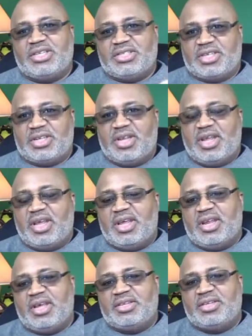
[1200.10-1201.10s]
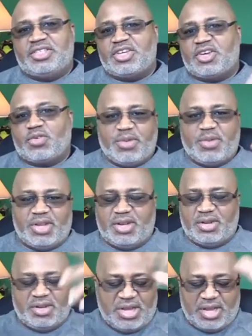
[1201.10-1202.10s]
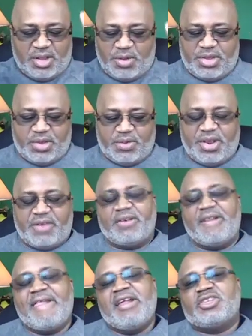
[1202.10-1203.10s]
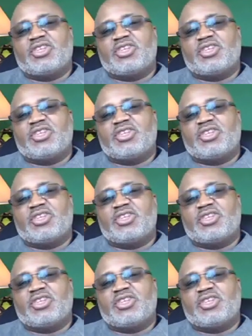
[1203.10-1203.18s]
and and uh, DJ equipment, and clothing or whatever.